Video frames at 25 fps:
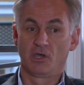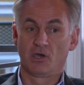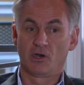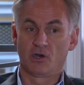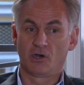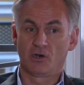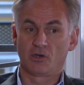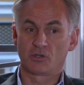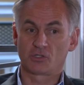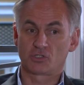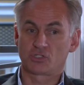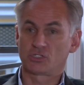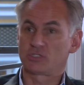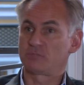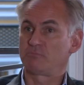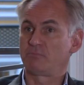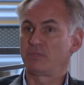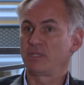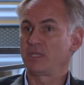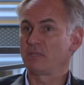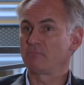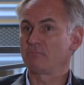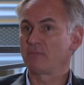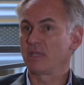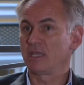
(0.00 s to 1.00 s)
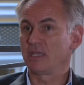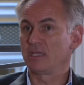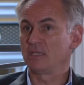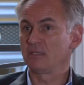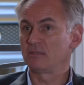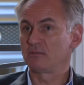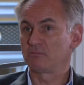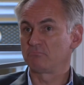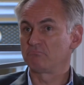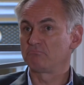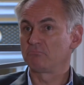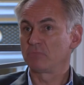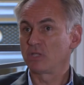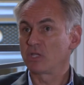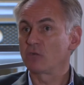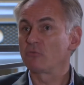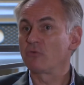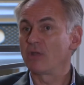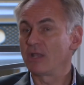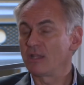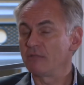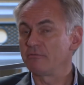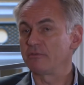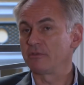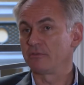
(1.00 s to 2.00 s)
are just being made
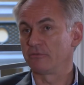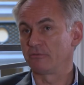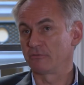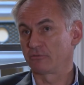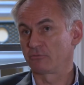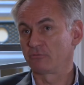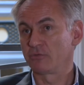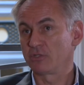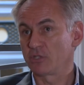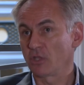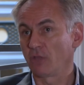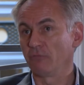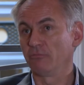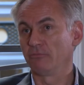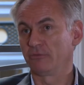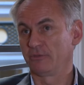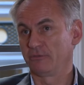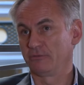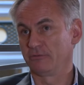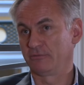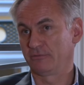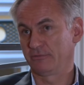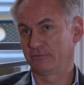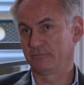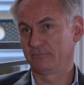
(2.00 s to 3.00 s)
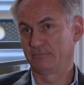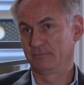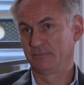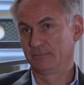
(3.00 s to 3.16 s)
irrelevant, redundant.